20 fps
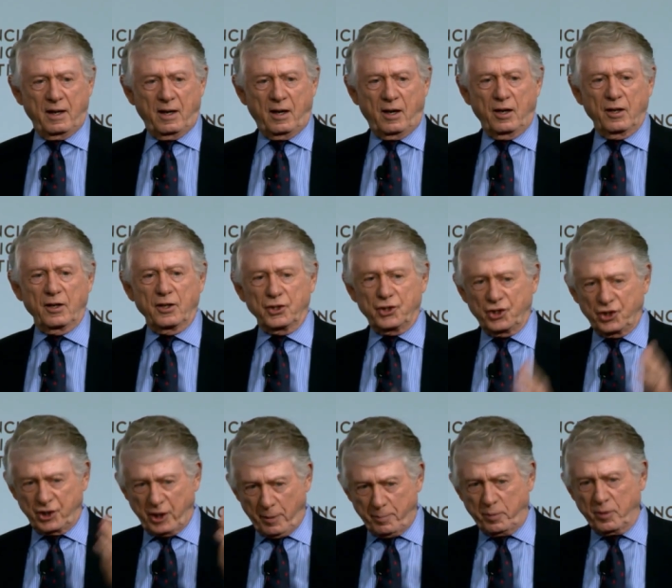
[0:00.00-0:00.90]
on a
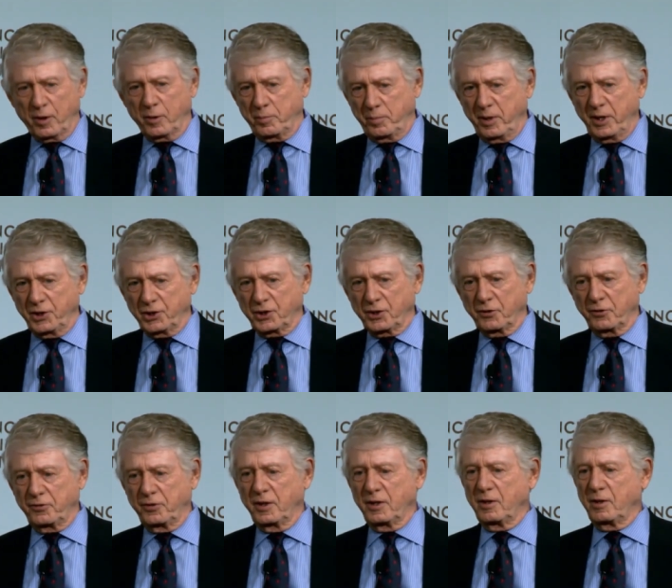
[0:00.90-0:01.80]
separate piece of
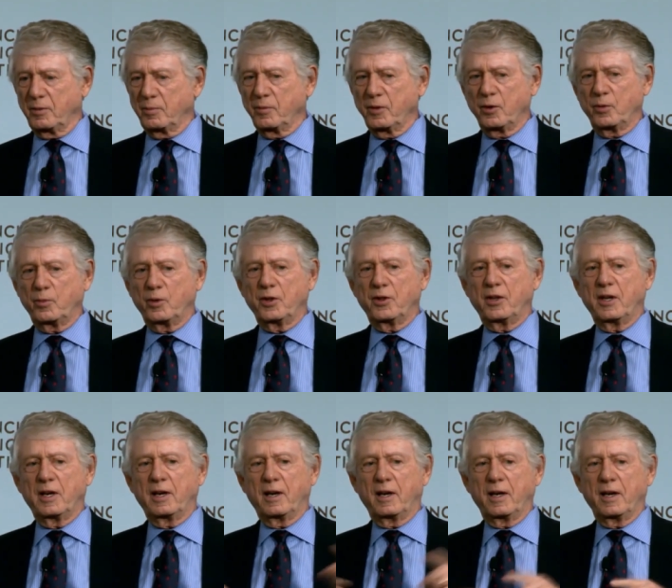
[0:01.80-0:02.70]
film that would
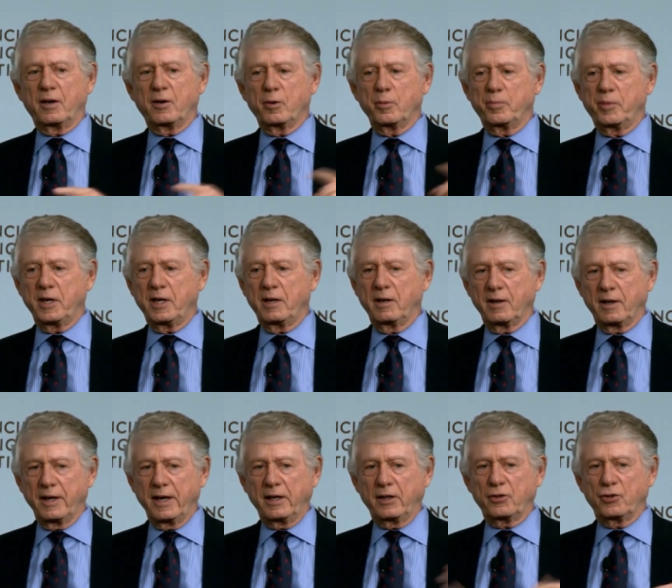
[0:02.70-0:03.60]
then later be
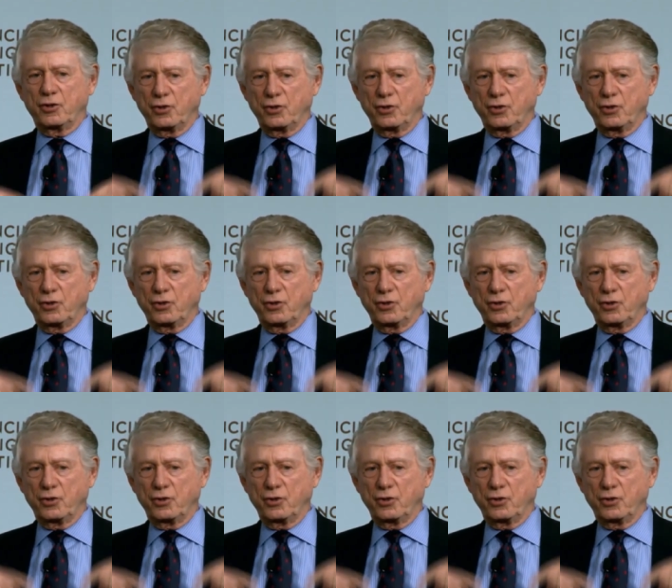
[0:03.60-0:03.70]
linked